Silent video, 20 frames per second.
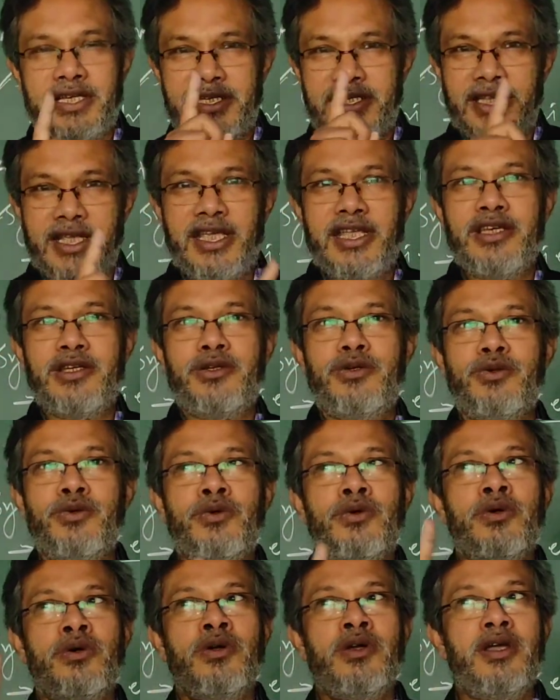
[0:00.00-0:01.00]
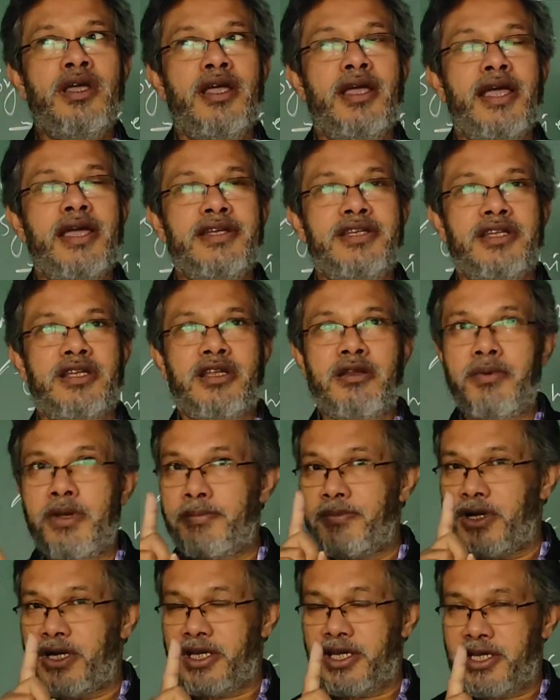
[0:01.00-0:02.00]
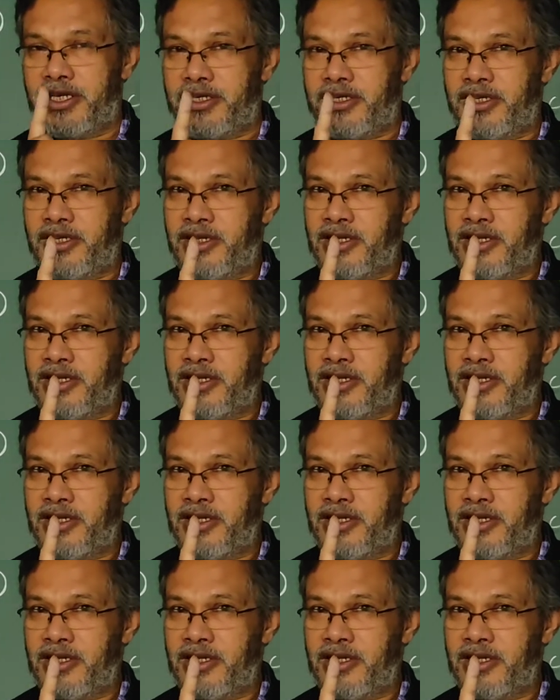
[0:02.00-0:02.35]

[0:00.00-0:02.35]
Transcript: 10 to 18, remember it,